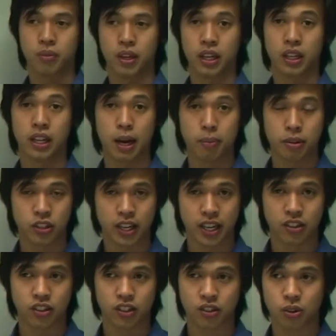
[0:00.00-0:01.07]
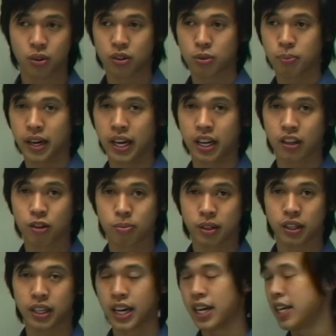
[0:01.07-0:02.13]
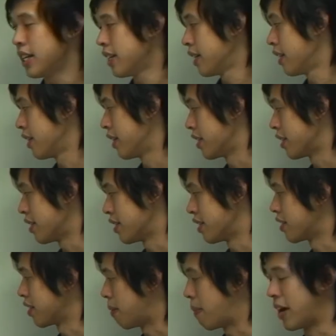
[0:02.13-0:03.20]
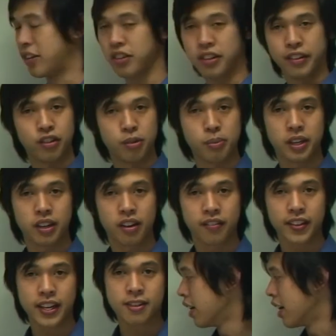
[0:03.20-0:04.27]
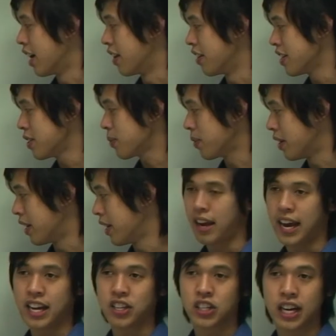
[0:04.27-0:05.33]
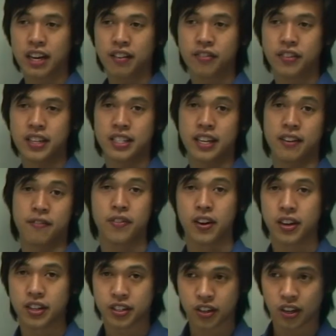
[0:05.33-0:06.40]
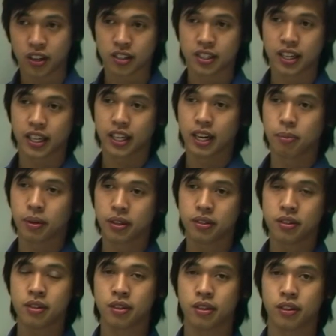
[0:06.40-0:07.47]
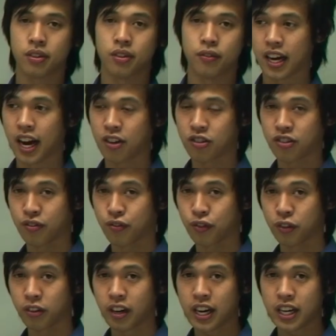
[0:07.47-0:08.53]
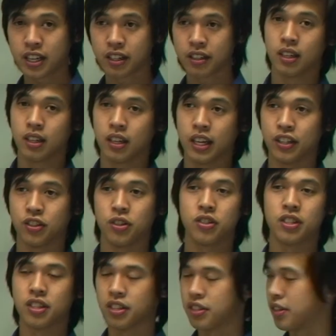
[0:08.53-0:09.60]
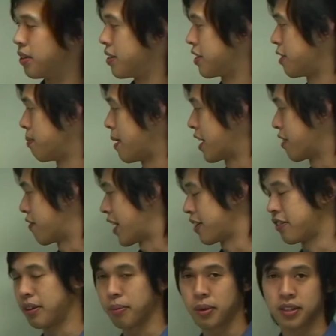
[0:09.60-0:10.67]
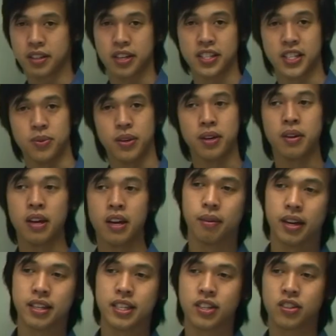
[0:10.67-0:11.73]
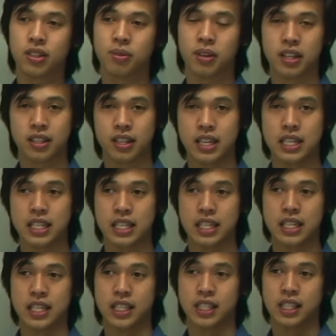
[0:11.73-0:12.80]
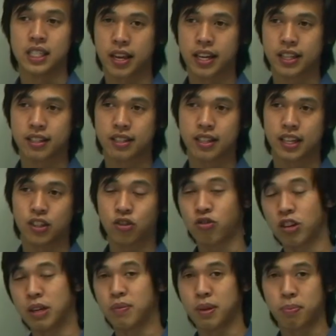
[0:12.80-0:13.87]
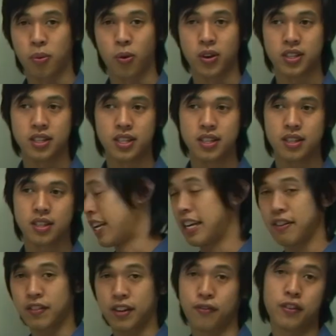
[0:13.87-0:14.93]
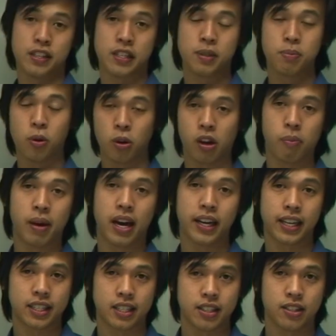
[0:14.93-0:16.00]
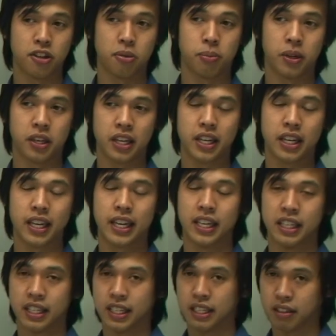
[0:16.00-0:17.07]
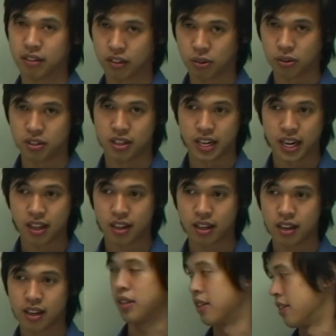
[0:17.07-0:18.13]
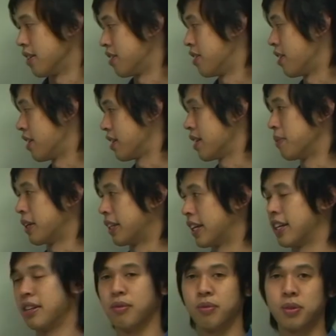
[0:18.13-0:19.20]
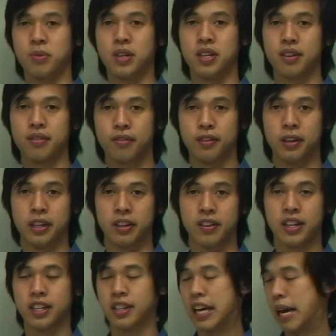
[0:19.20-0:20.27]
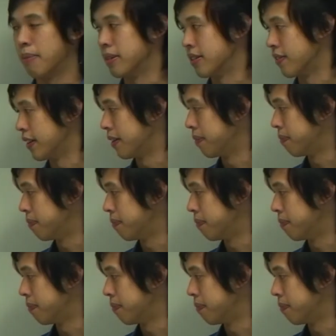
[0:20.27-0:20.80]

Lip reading: think climate change is caused by humankind, this is a major contributor of that. And this one, HF, is a very toxic chemical called hydrogen fluoride. It's used in the solar cell manufacturing process as well. Essentially what it does is it's extremely poisonous. Even if a small amount gets into your body, it can cause death. This is not something that we want floating around in the atmosphere.